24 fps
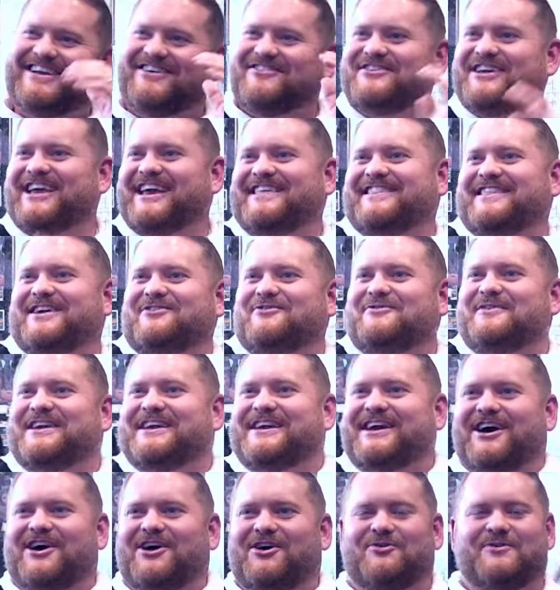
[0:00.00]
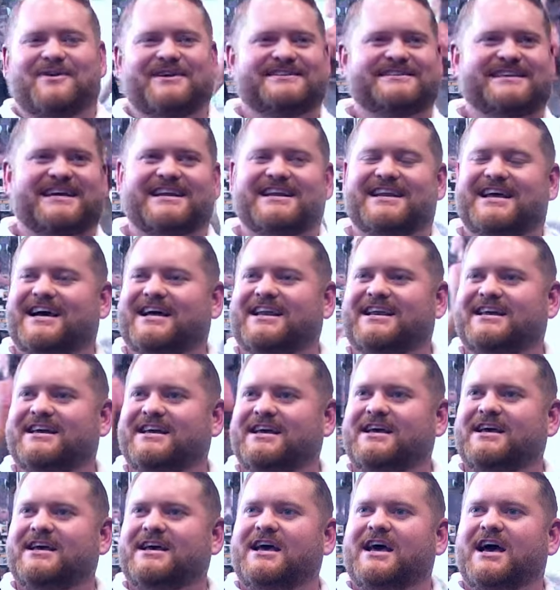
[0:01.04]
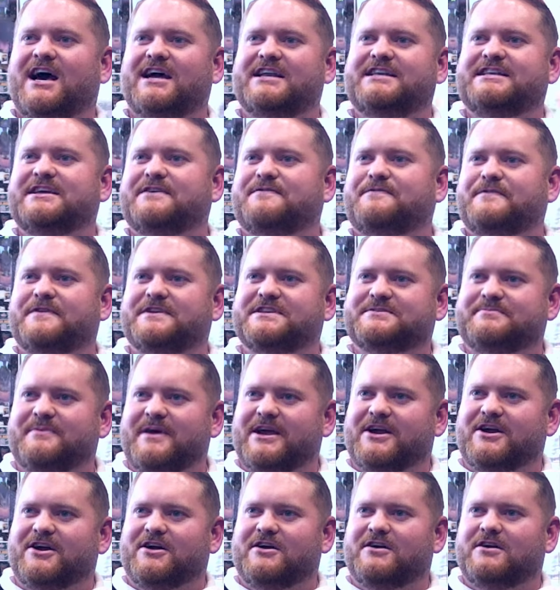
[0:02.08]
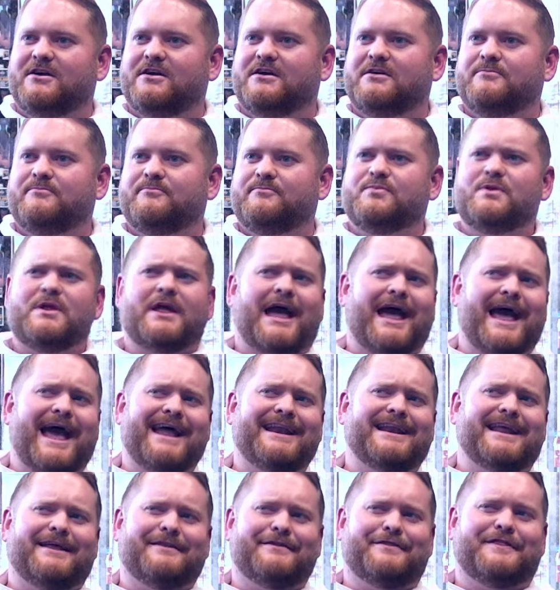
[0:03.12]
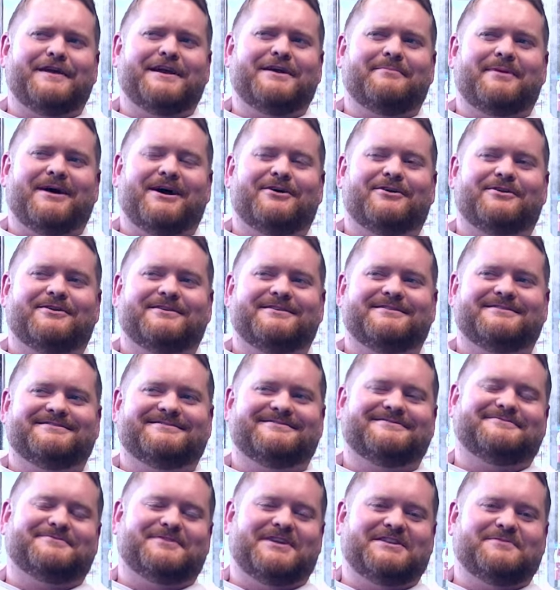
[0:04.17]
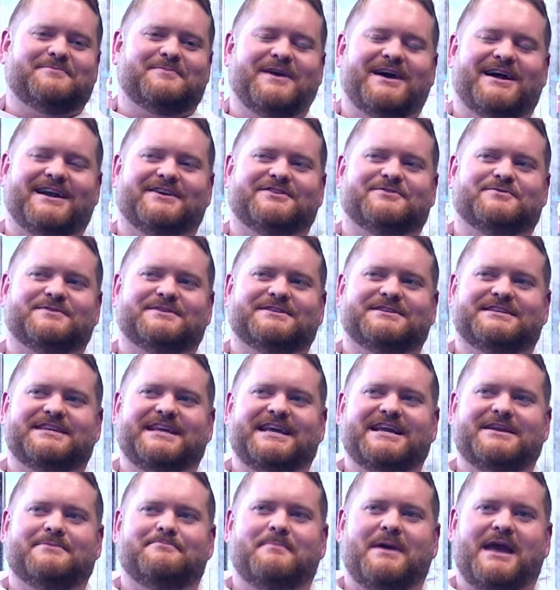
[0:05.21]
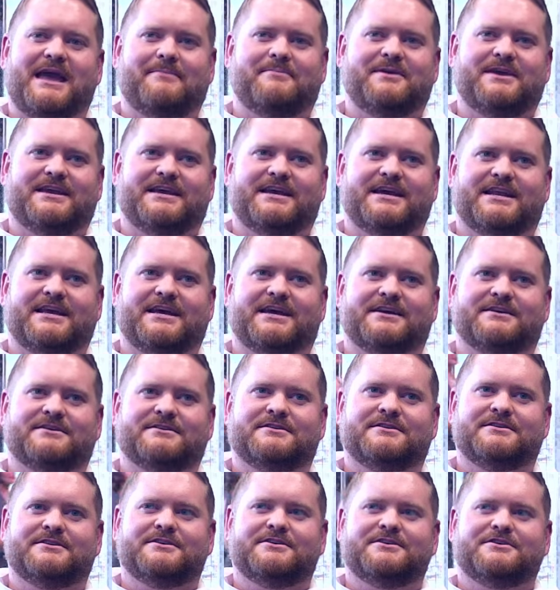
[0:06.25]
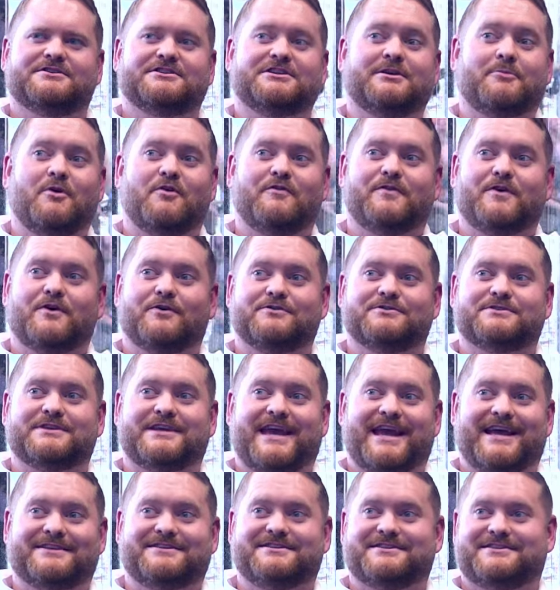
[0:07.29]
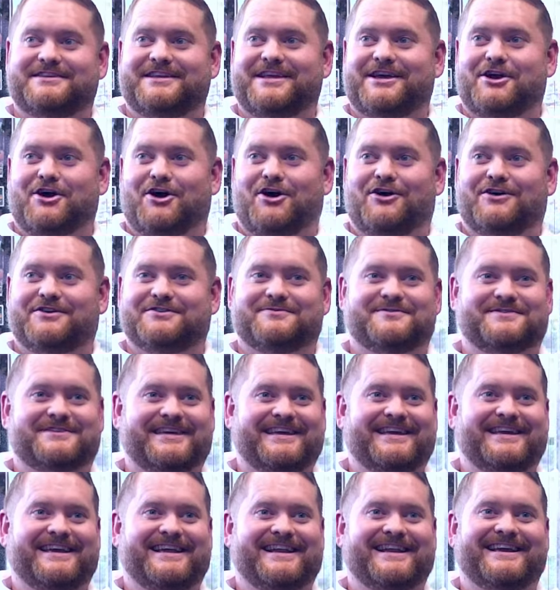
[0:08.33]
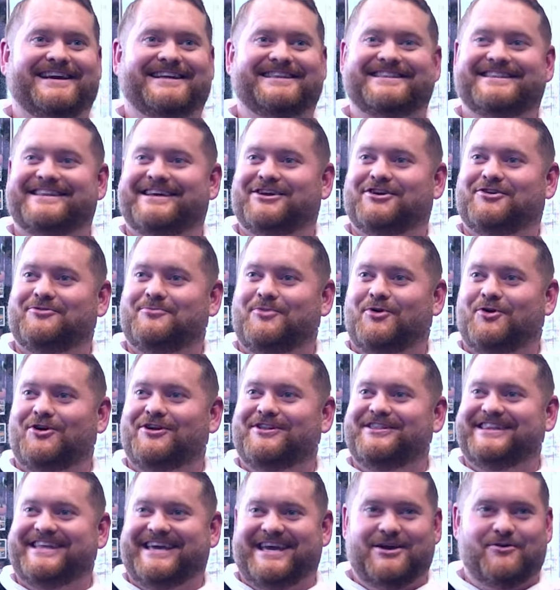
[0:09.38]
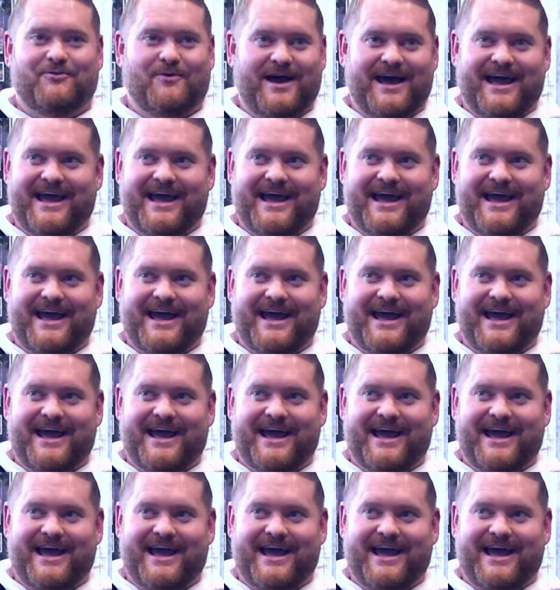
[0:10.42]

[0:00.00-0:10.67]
Okay, yeah. there we go. Is that not a difference maker? Difference. Mm-hmm. It is. And, and think about, let's be honest, was Sneed maybe getting some of those Kansas City calls? Was he getting a little Absolutely. more leeway?